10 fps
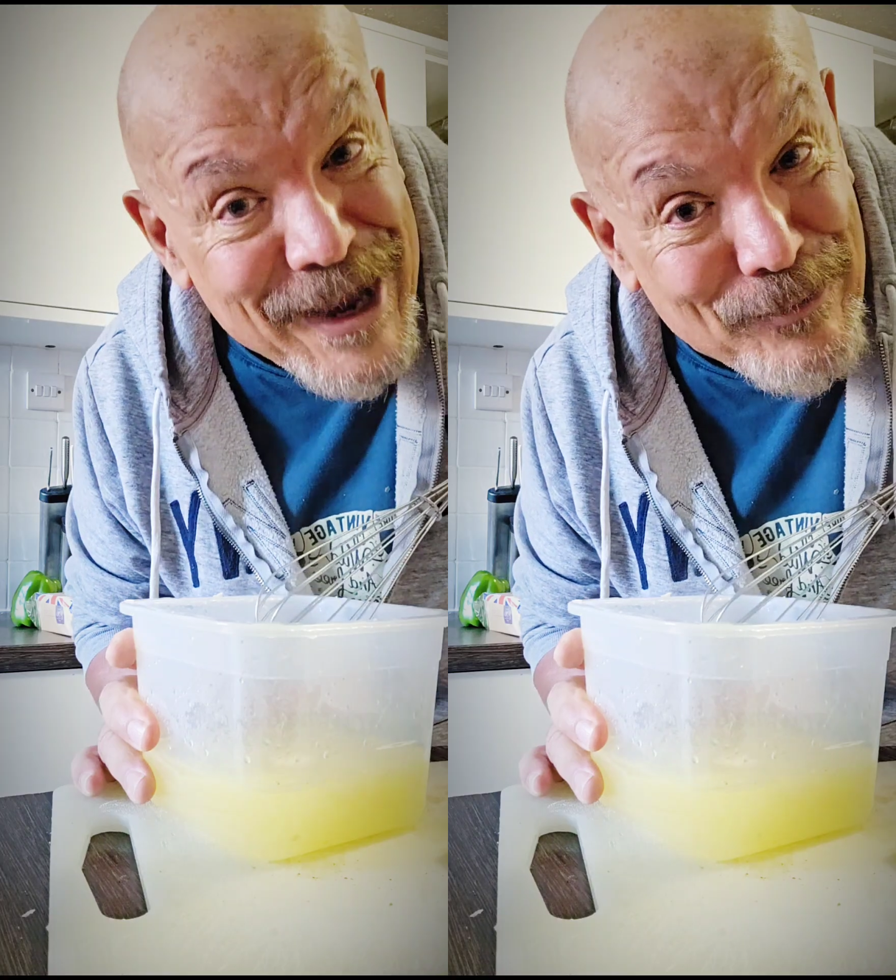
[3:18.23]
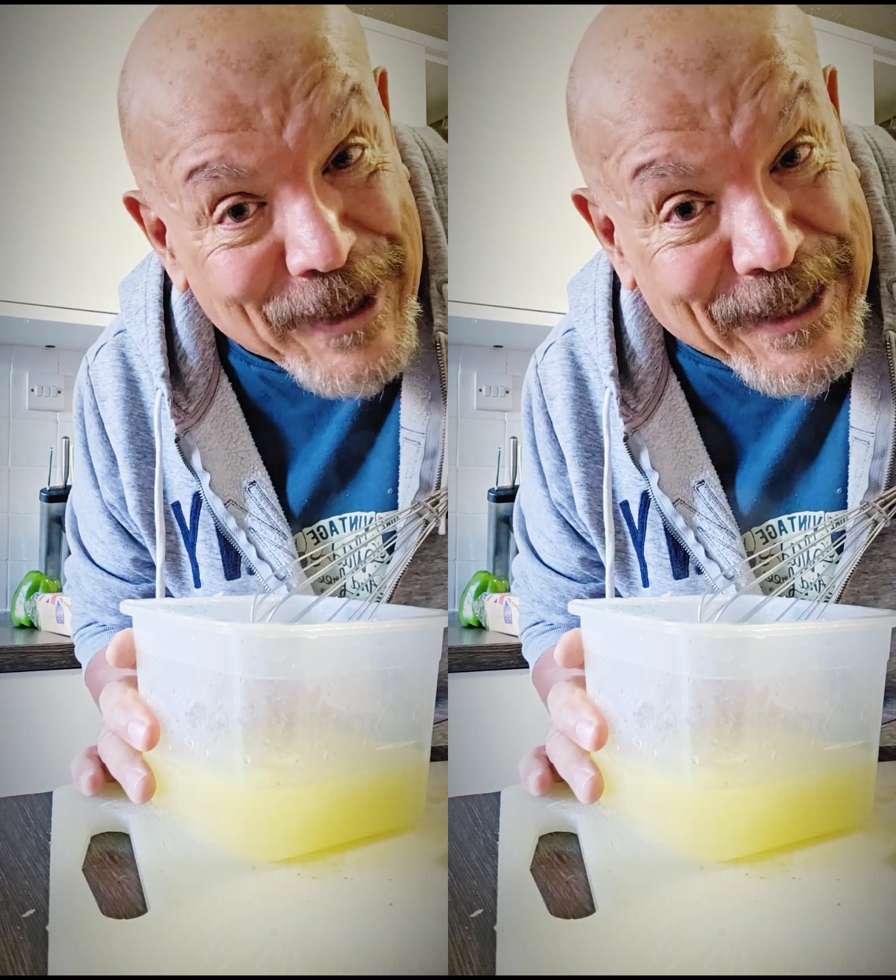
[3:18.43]

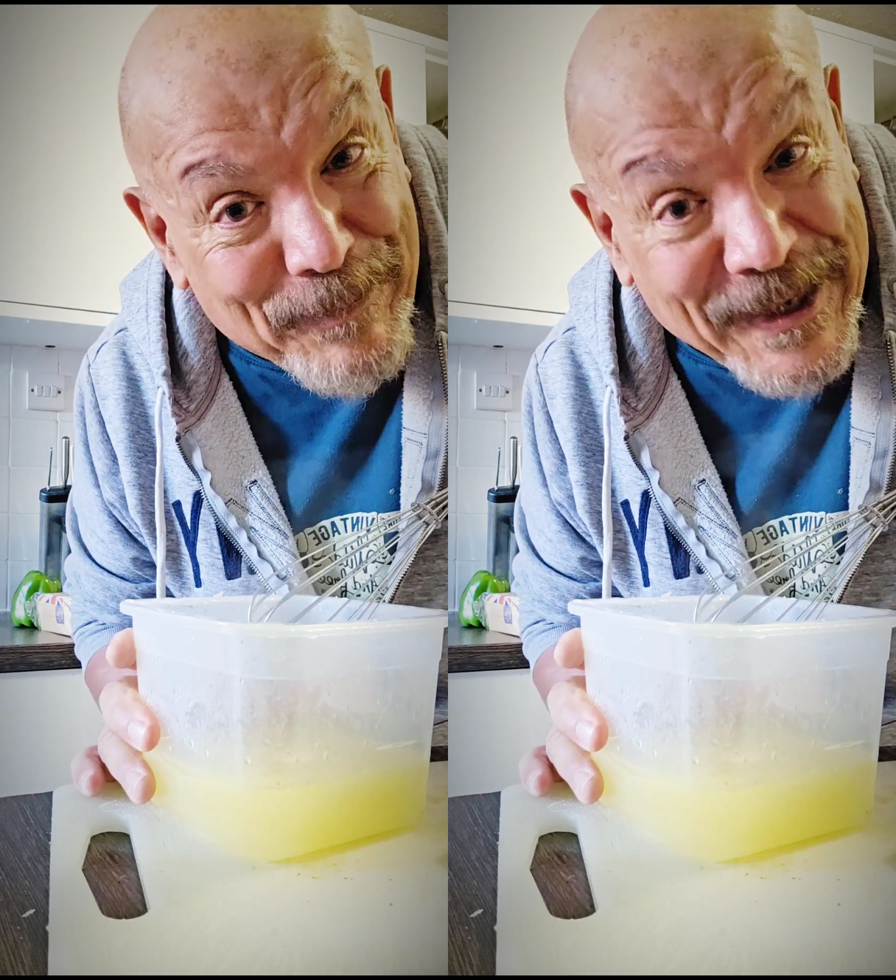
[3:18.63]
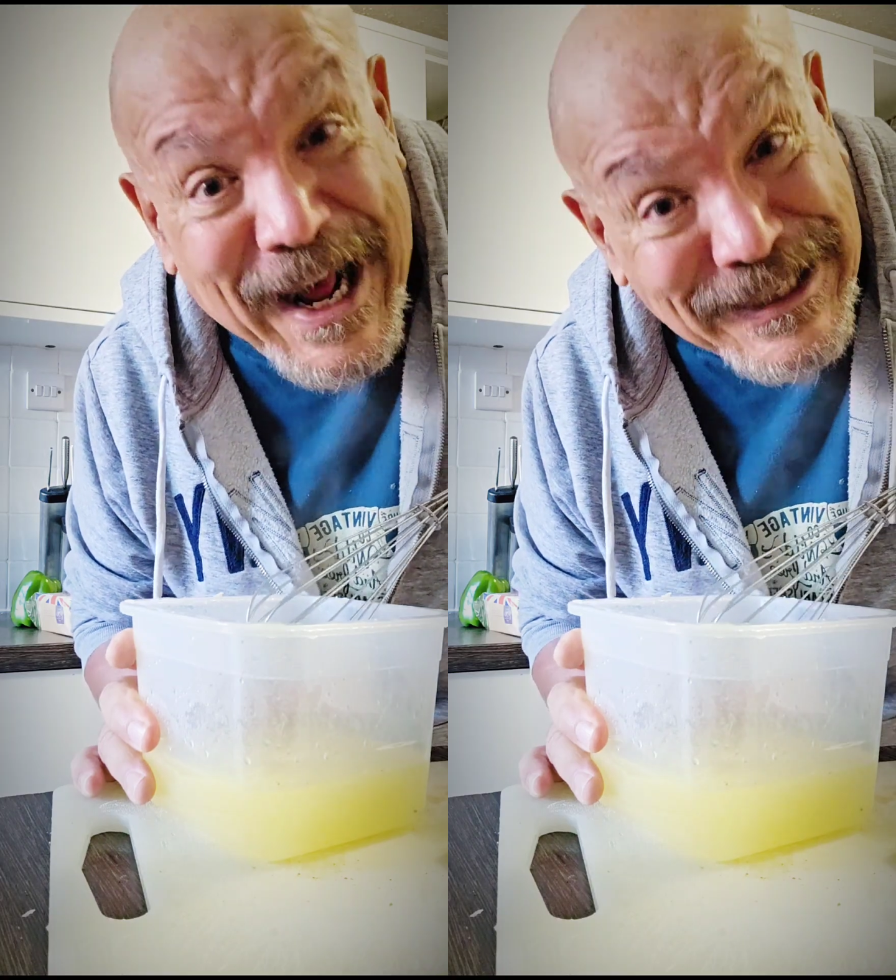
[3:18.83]
We
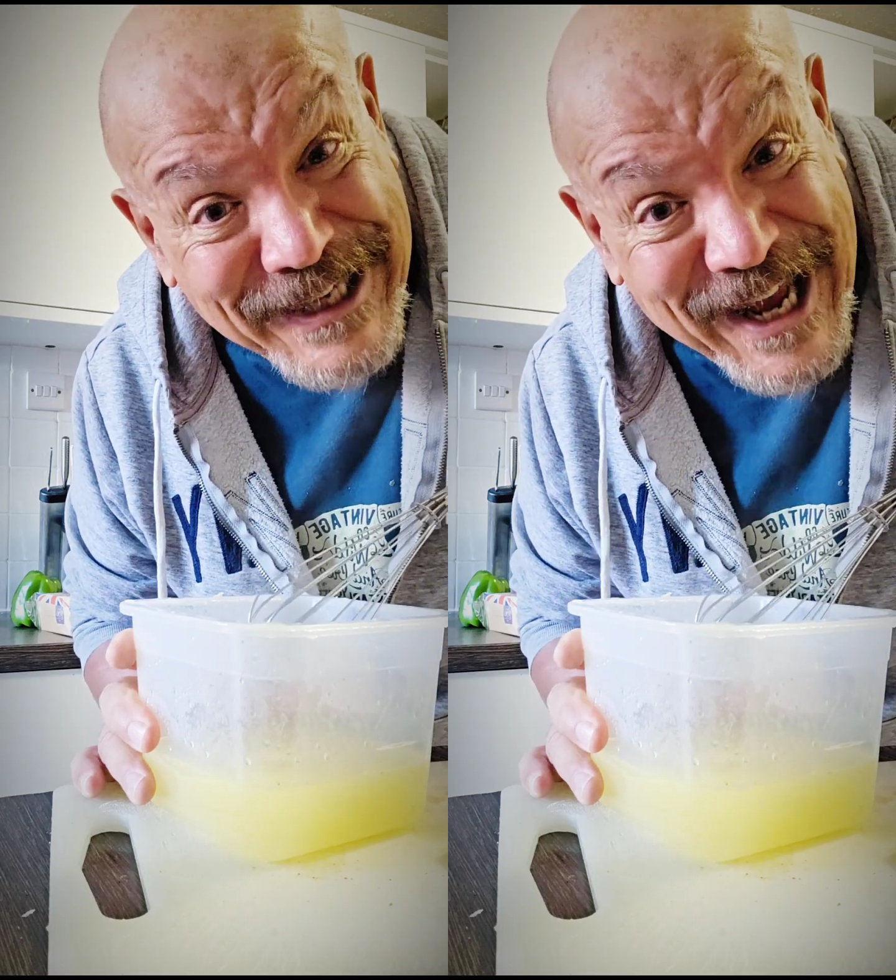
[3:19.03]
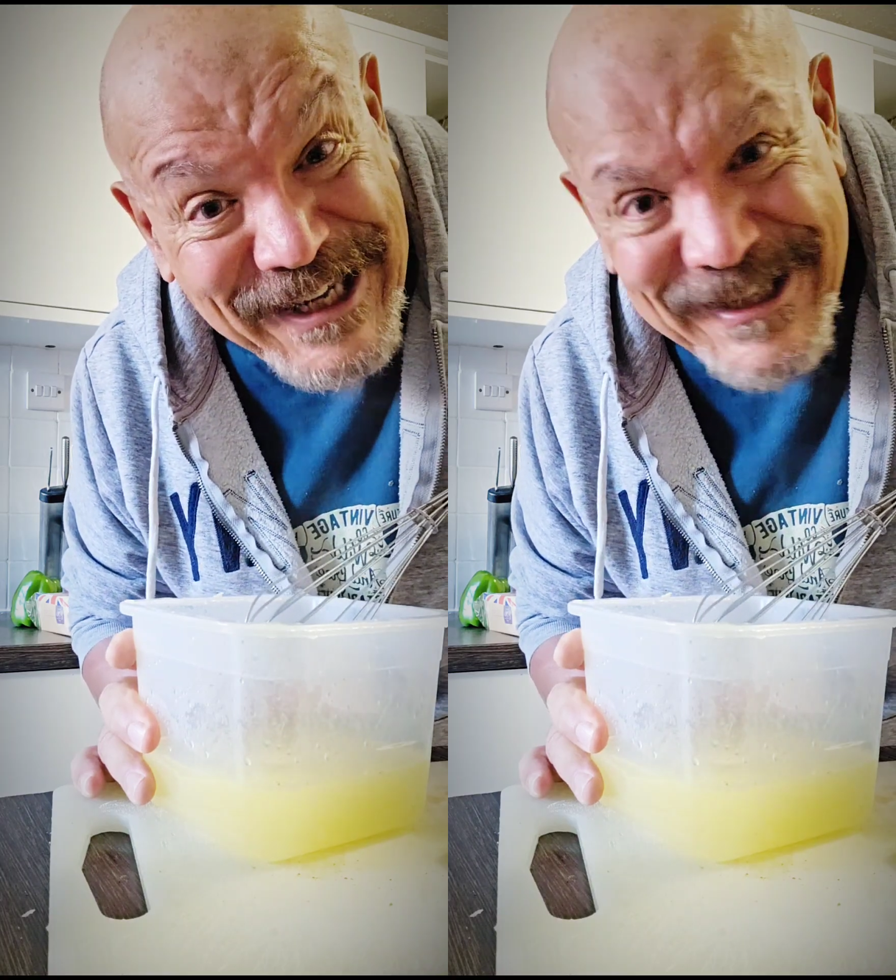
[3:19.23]
keep it
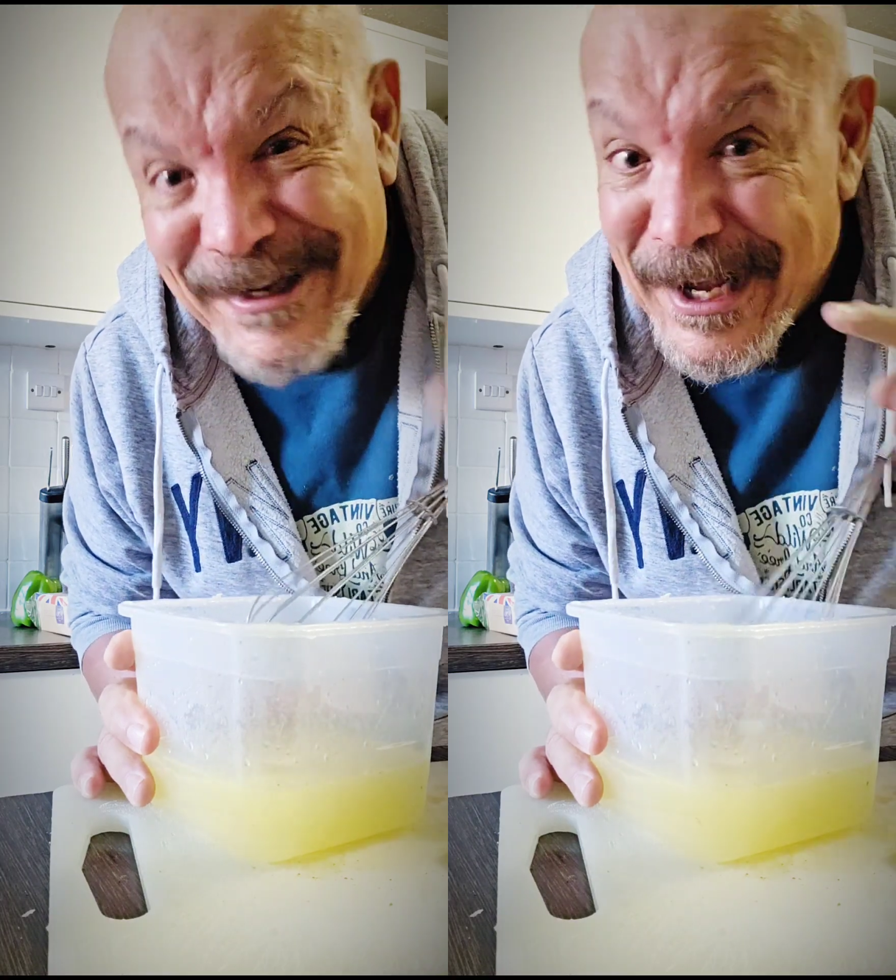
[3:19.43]
aside,